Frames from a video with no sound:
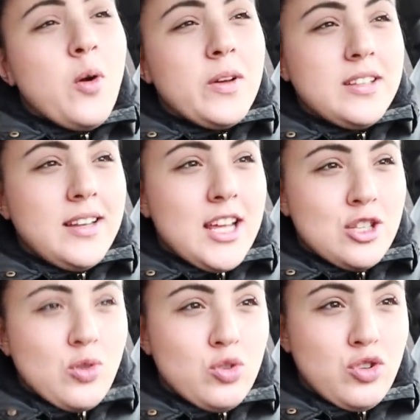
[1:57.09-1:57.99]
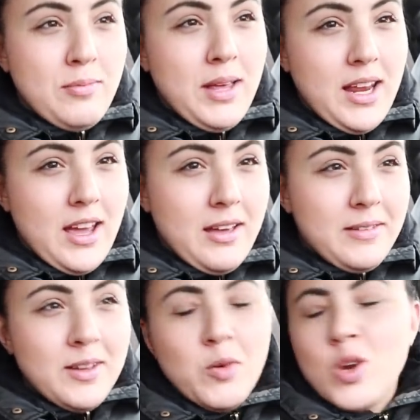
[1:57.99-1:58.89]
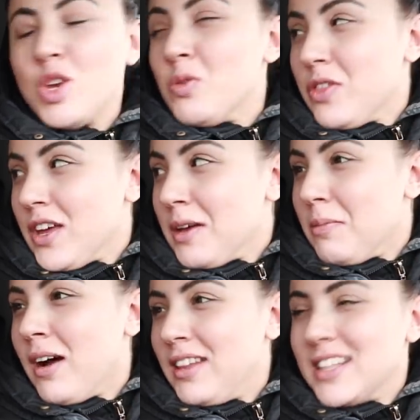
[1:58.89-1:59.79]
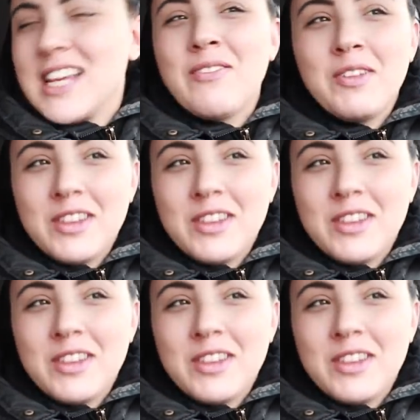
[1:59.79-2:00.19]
With today's social media, what do you think, Mom? Let's have a